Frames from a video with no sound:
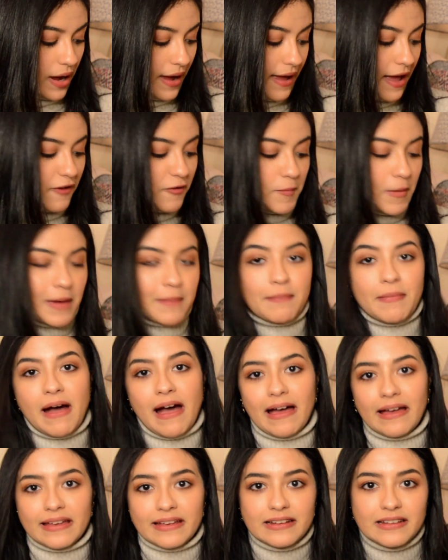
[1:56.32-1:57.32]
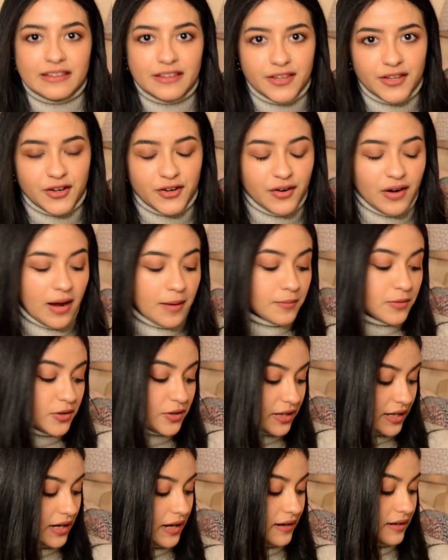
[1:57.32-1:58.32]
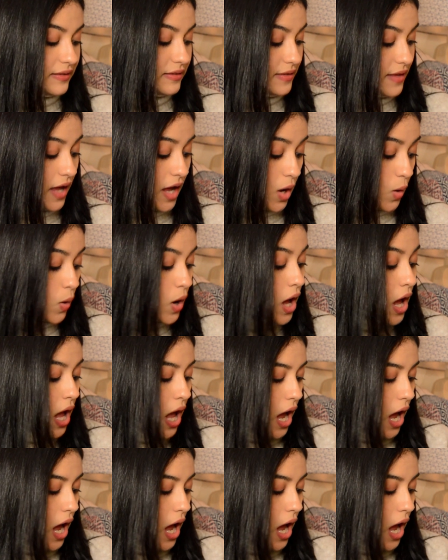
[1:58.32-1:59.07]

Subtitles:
have my pile here. I'm looking at it now.